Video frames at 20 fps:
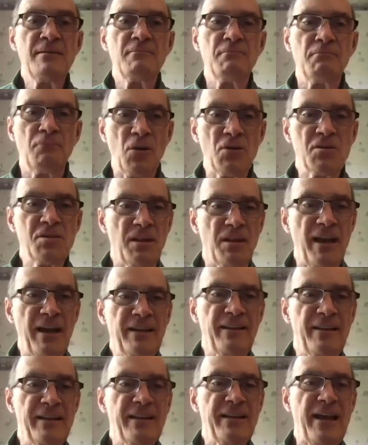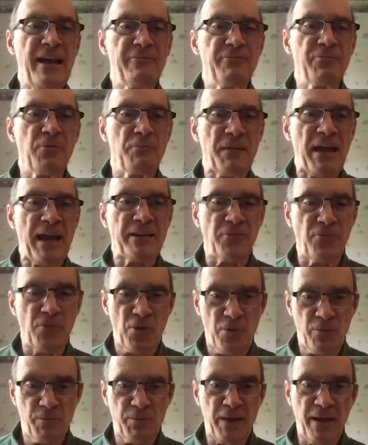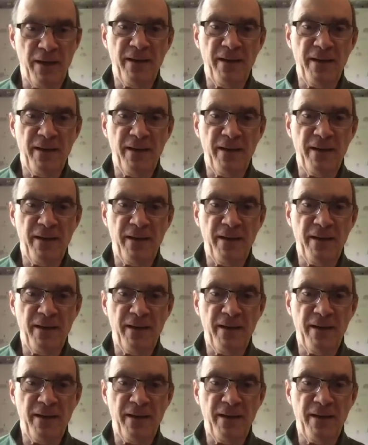most likely came from that group.